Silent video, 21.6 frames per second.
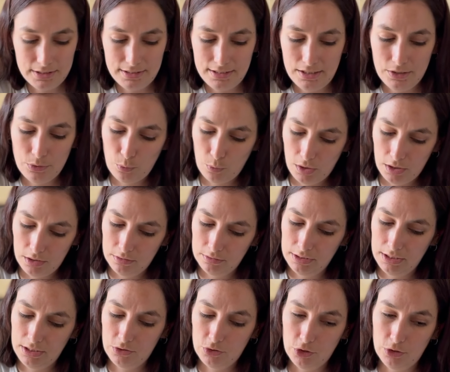is done well
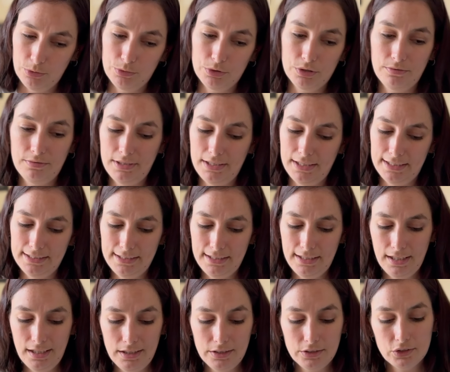in terms of a nutty
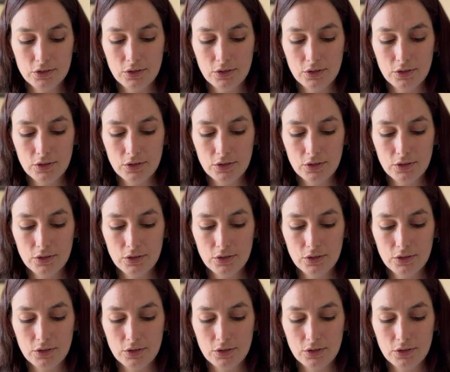cake.